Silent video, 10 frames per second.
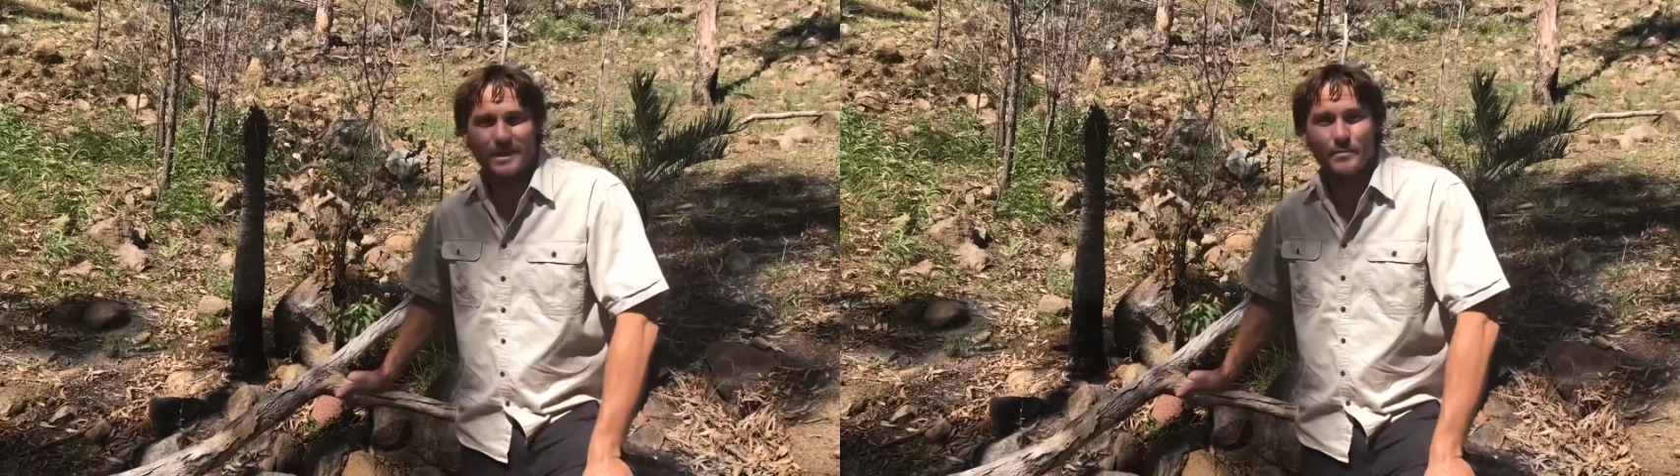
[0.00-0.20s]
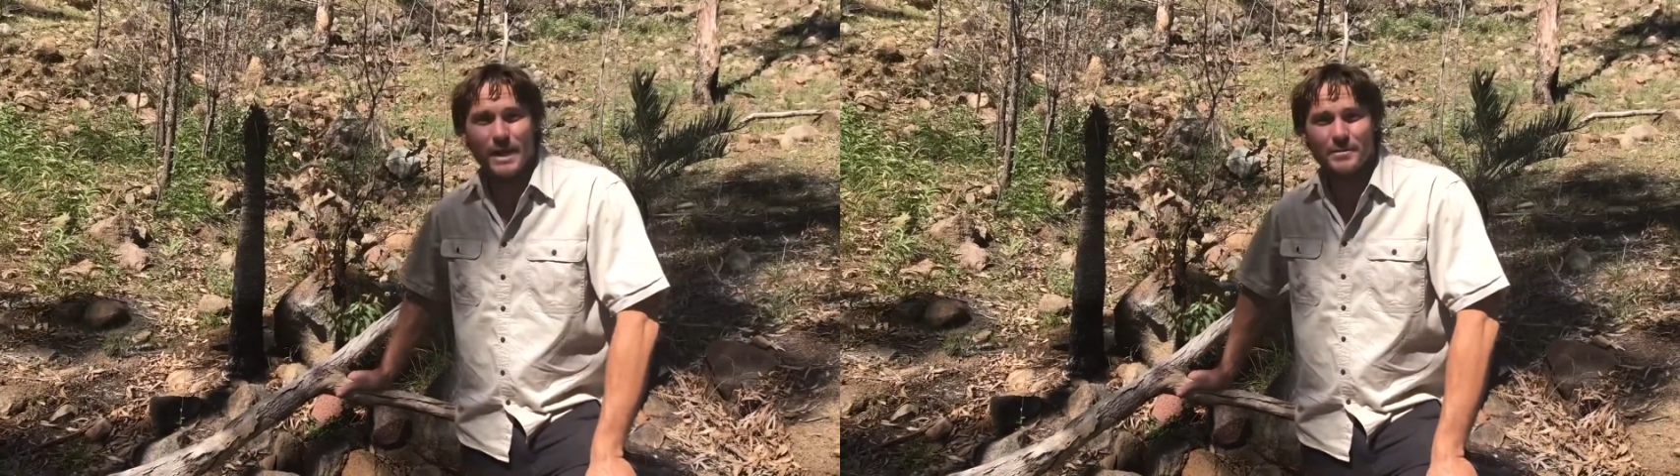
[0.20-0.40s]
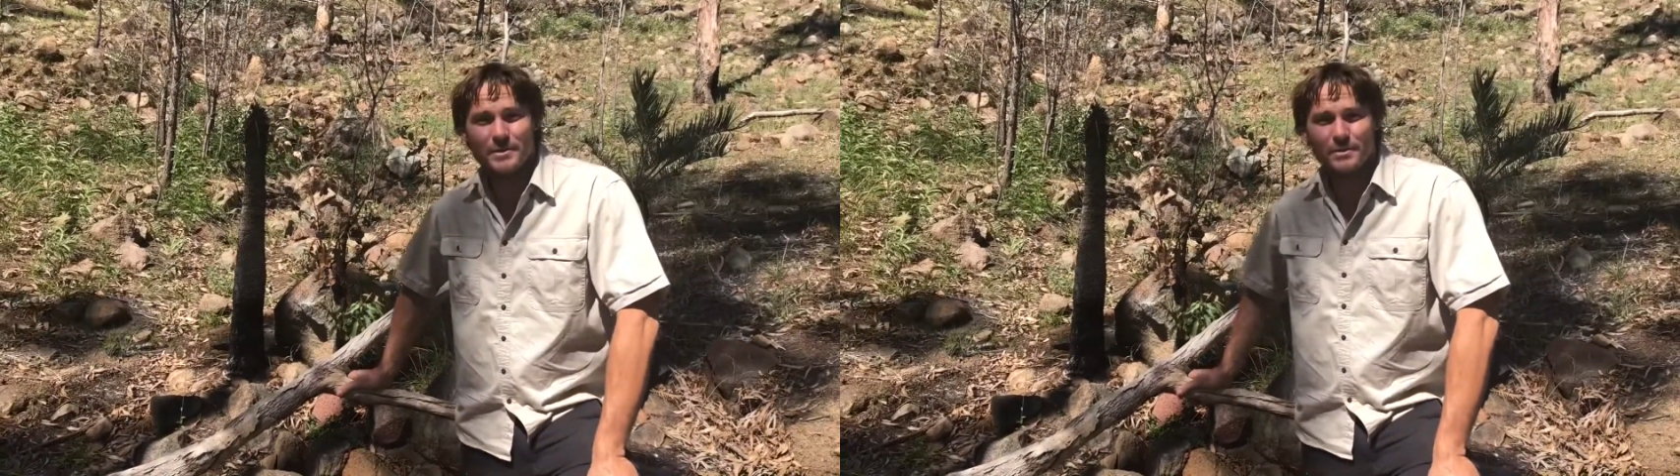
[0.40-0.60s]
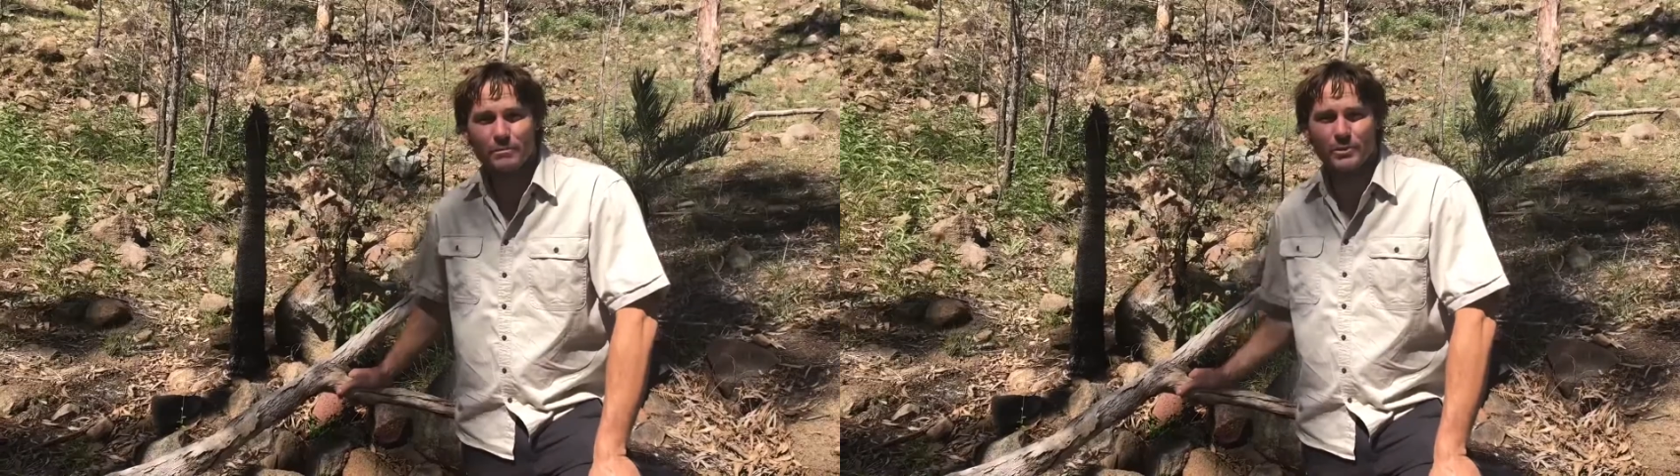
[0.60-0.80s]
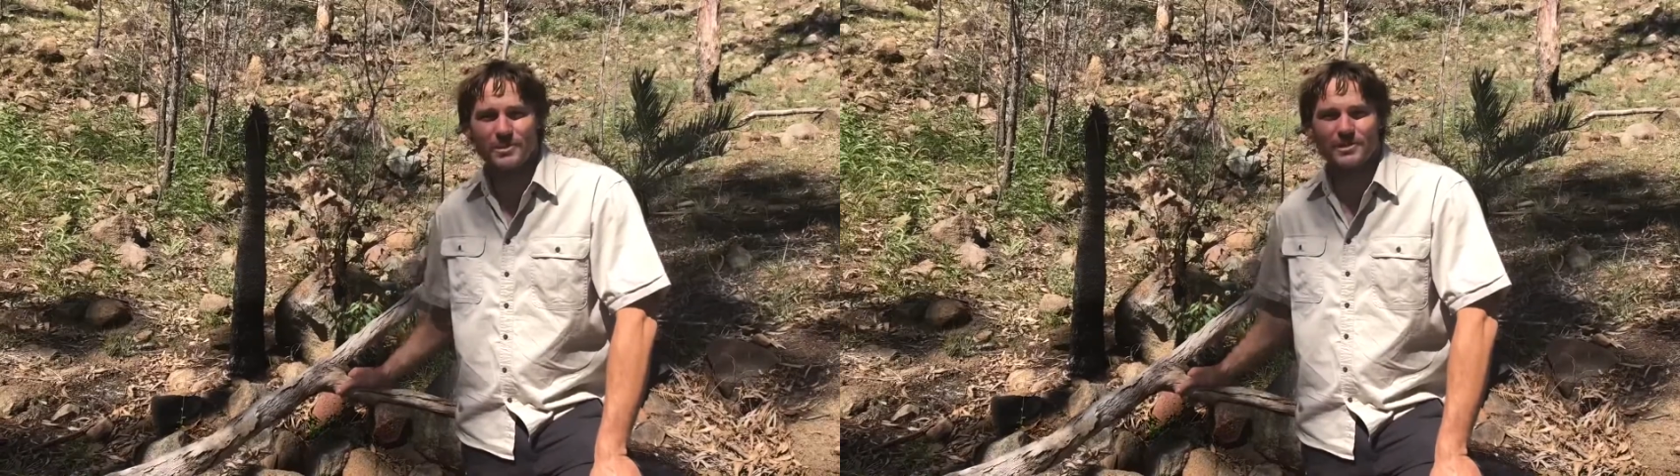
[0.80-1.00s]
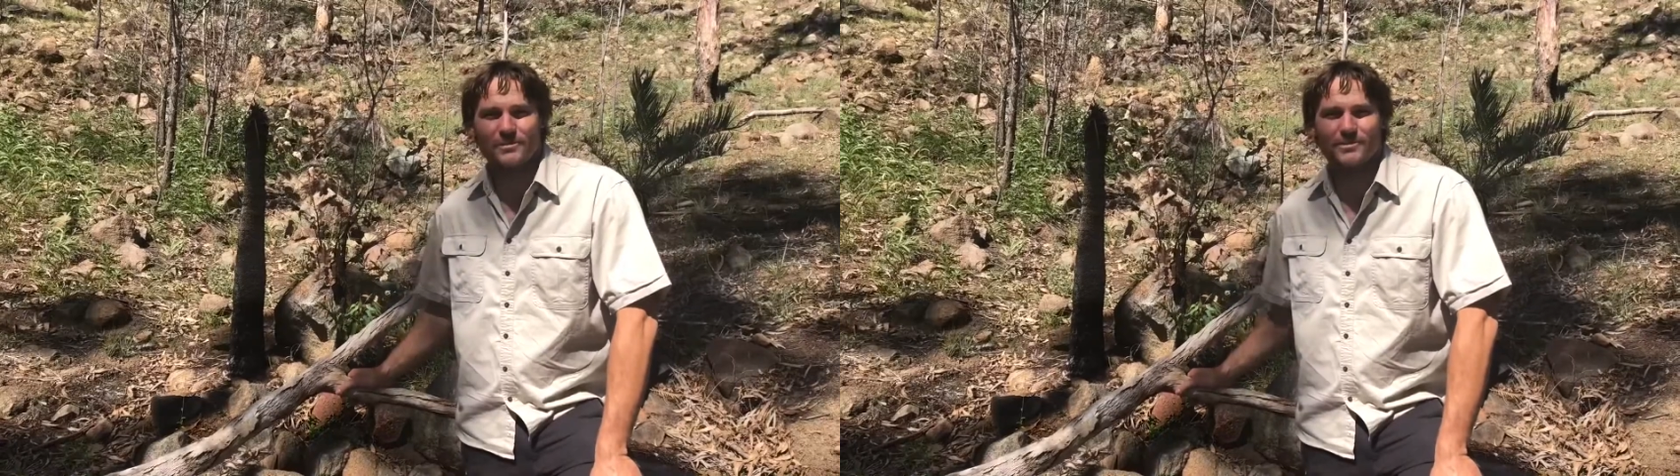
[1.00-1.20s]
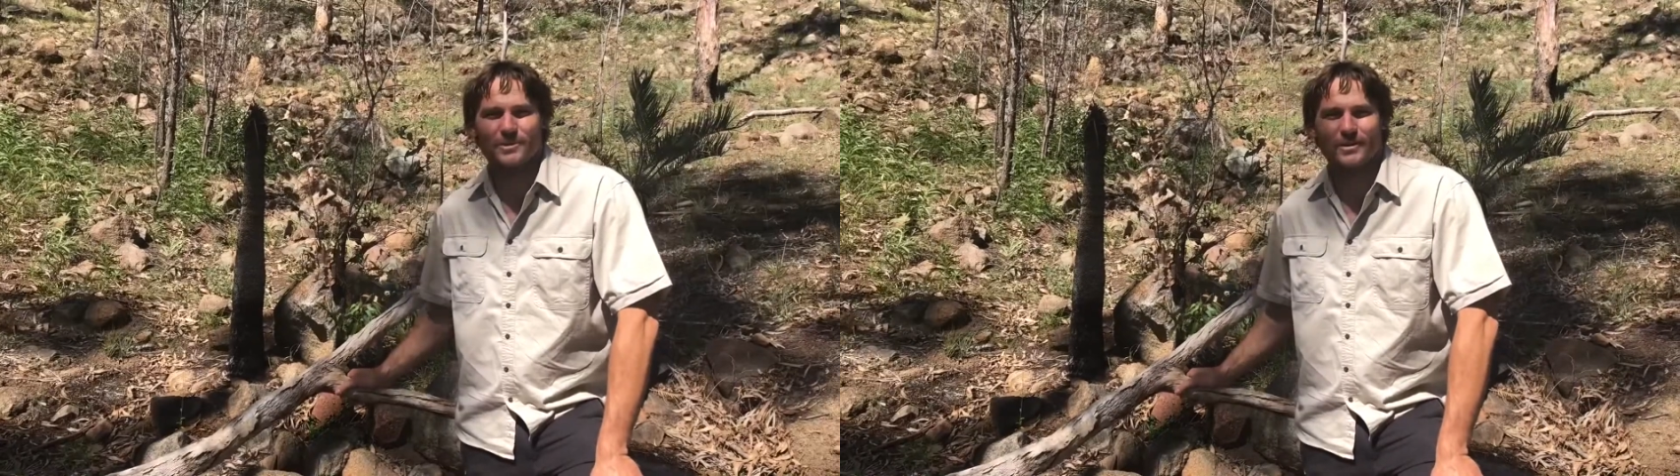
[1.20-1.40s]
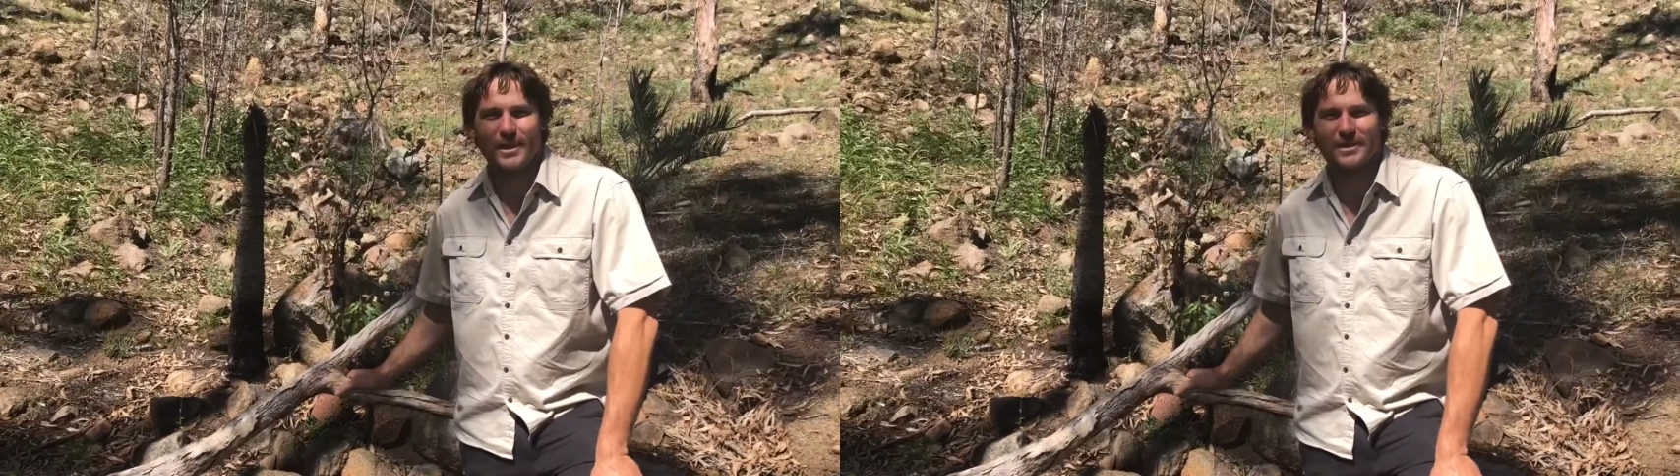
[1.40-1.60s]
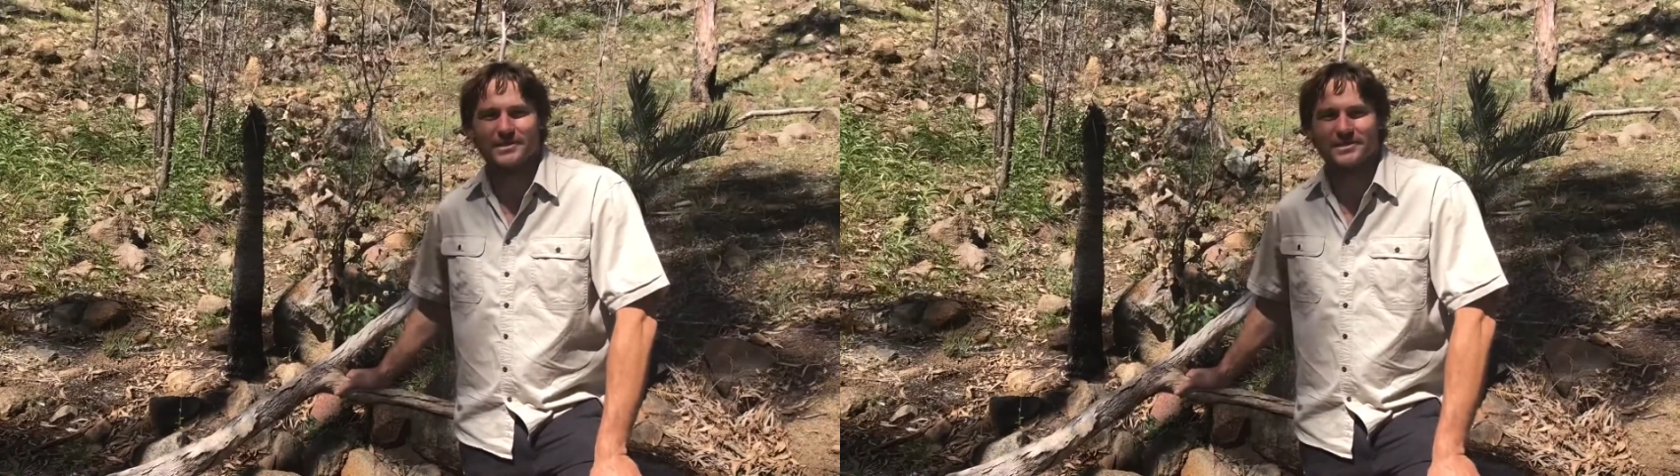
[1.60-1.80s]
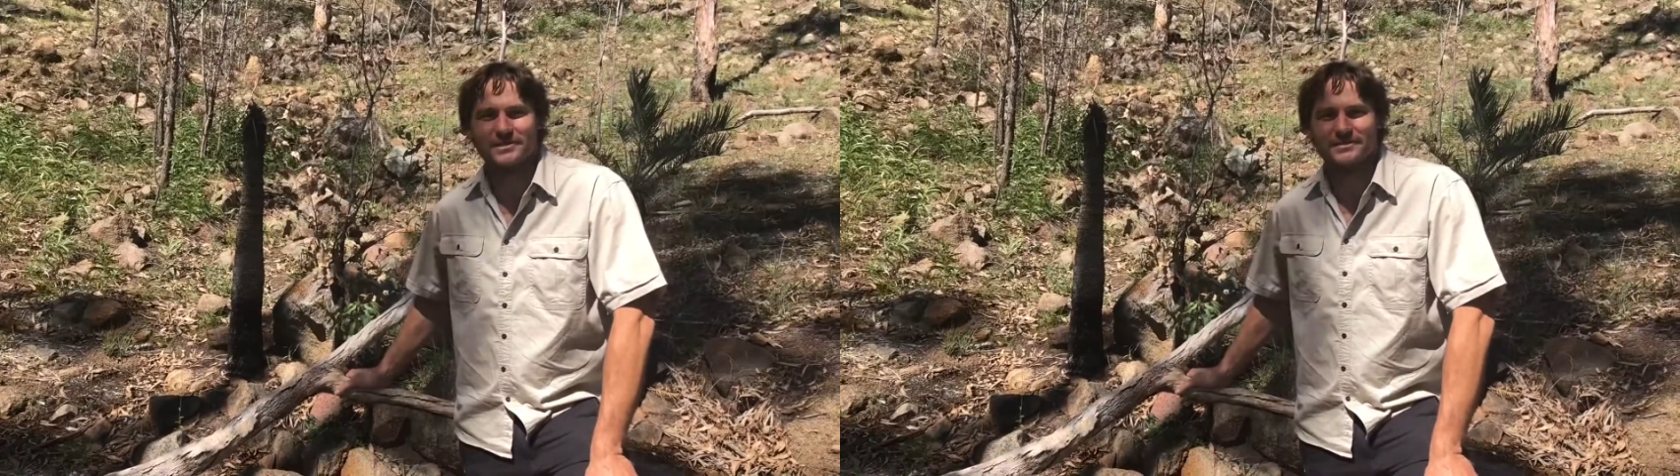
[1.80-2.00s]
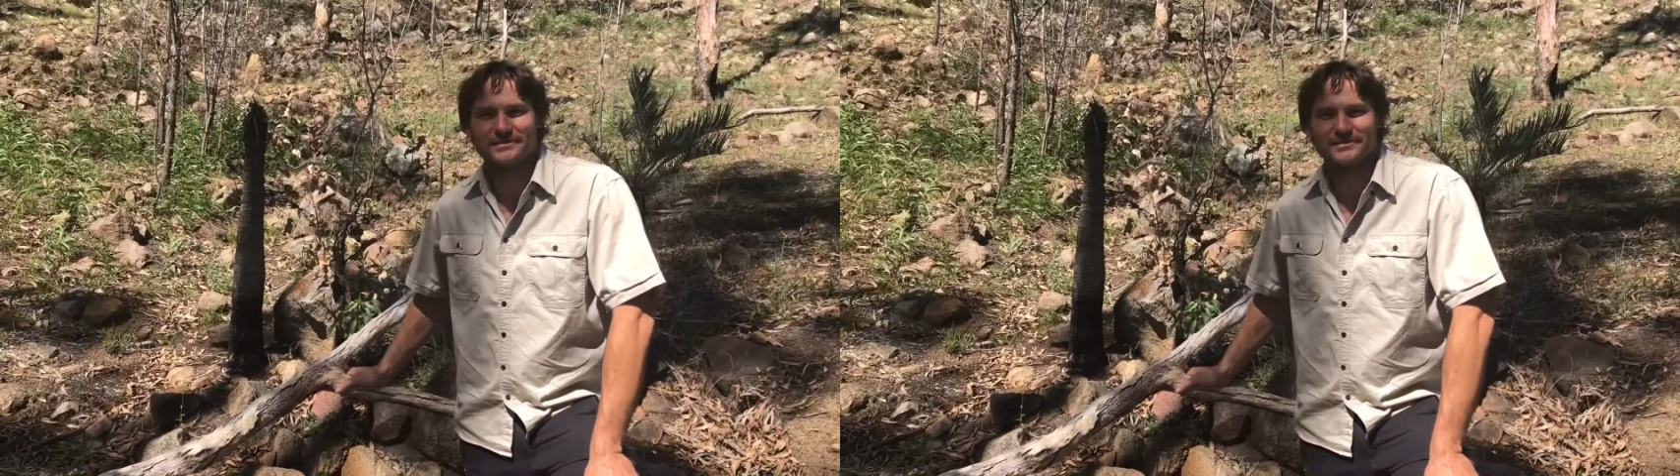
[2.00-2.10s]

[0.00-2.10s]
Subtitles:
and maybe you can build yourself a little house.